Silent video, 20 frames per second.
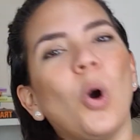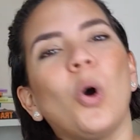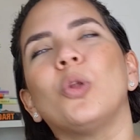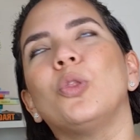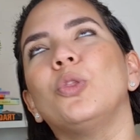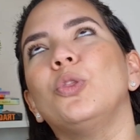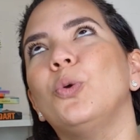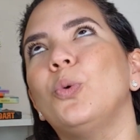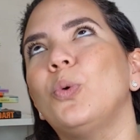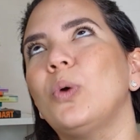
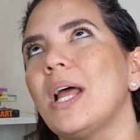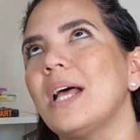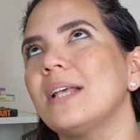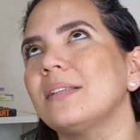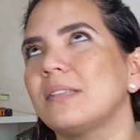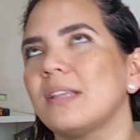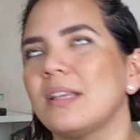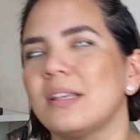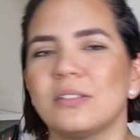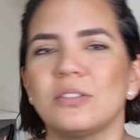
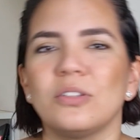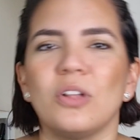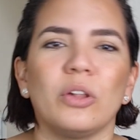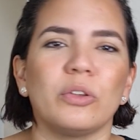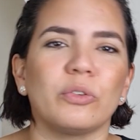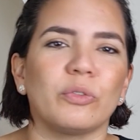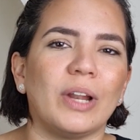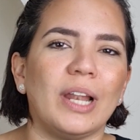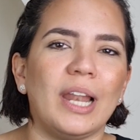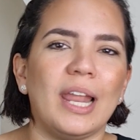Honduras is
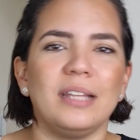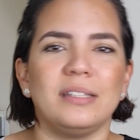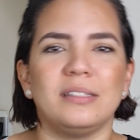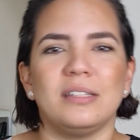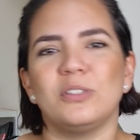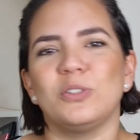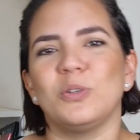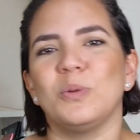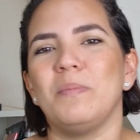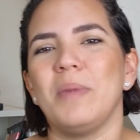not
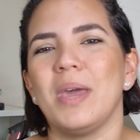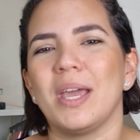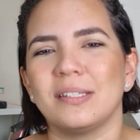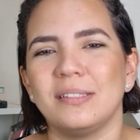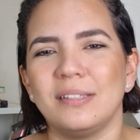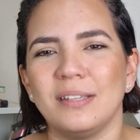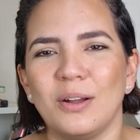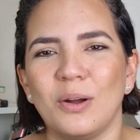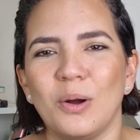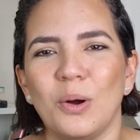related to
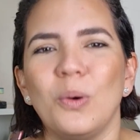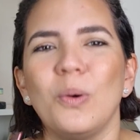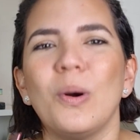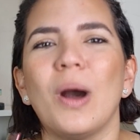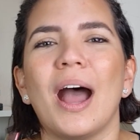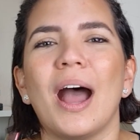Mexico,